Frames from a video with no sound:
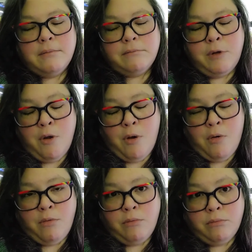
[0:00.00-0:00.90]

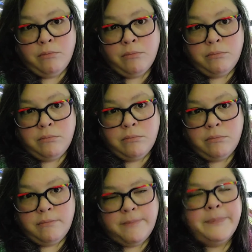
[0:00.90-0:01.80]
No.
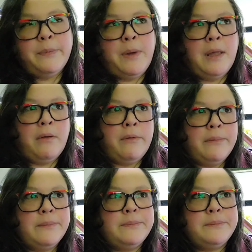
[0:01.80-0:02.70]
Well,
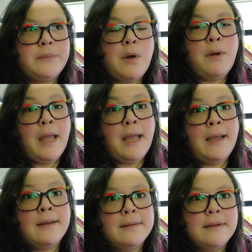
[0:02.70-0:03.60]

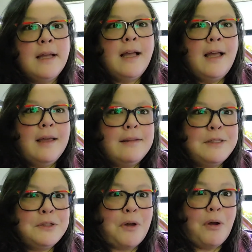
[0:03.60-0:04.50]
okay.
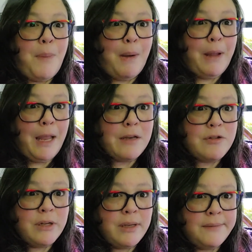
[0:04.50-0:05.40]
Let's talk about gauge
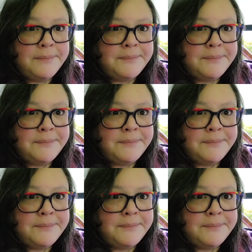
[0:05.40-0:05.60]
again.